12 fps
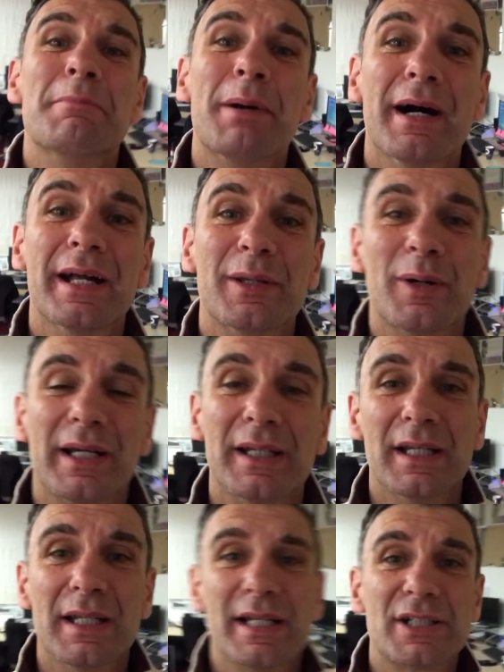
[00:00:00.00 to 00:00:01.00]
But anyway,
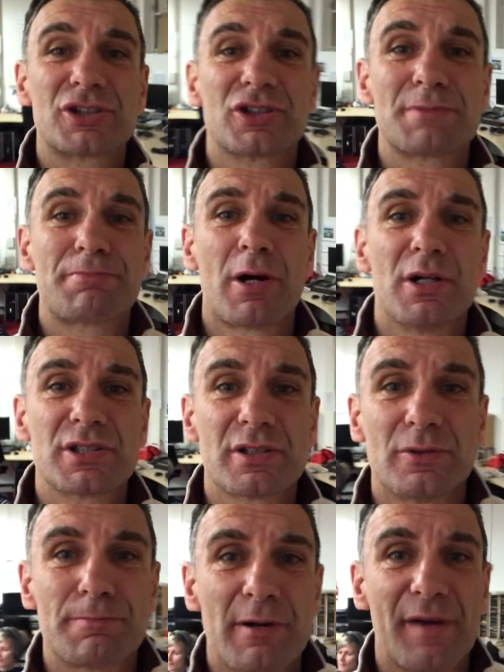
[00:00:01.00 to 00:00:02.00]
that's just
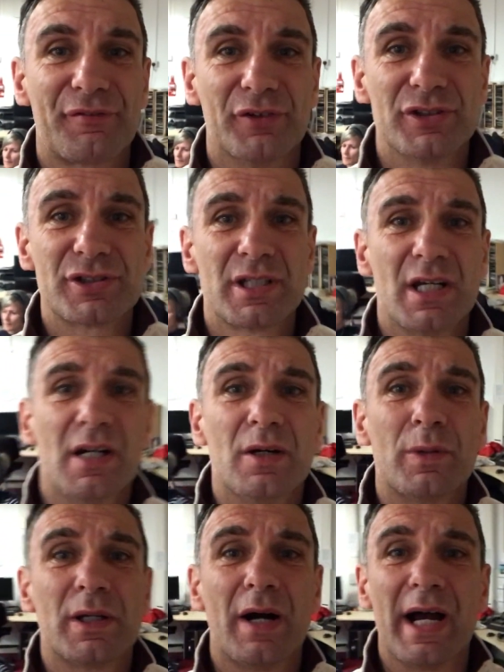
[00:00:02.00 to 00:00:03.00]
personal preference.
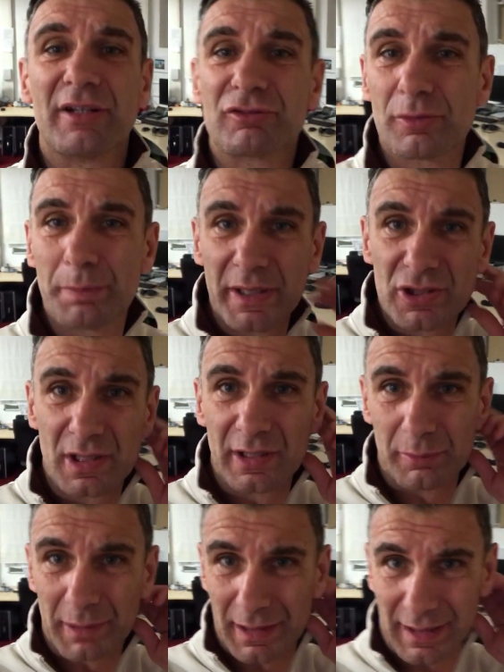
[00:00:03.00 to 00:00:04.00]
We got Andrew Peach a
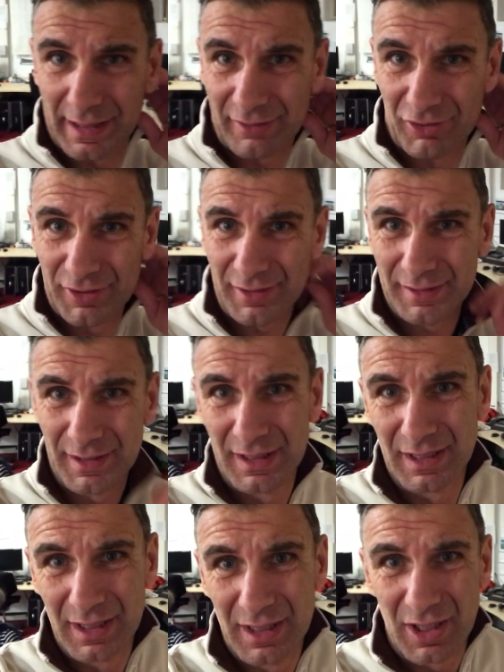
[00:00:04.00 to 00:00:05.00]
little bit later on.
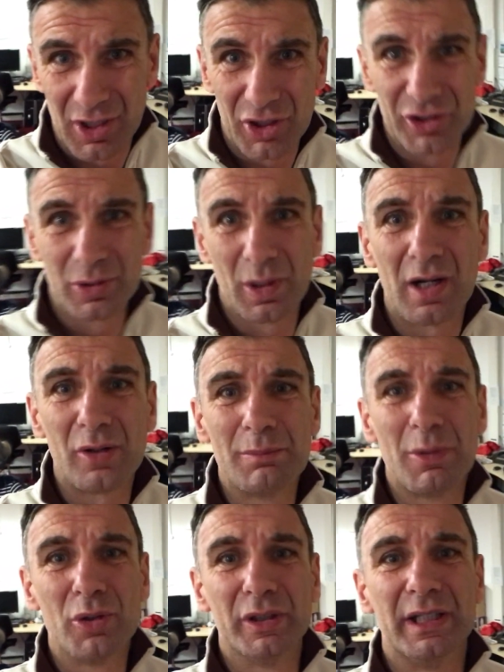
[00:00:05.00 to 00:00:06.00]
I've got to do a whole
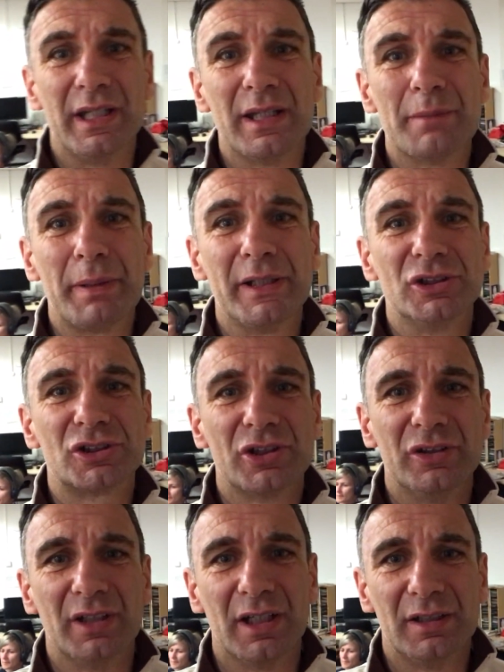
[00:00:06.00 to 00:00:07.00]
morning in the Peach
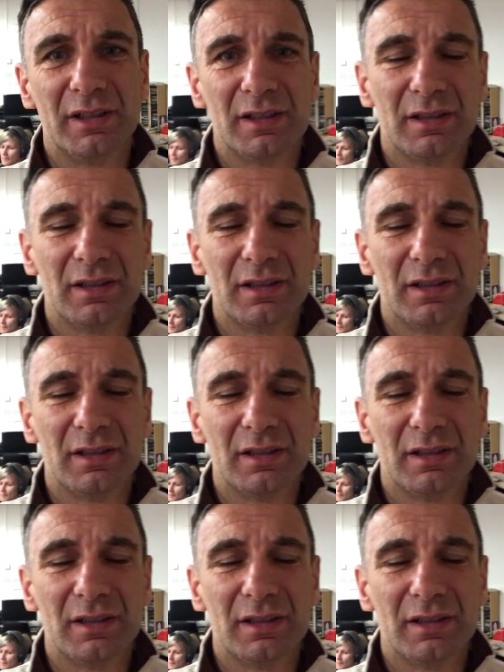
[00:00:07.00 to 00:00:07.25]
studio.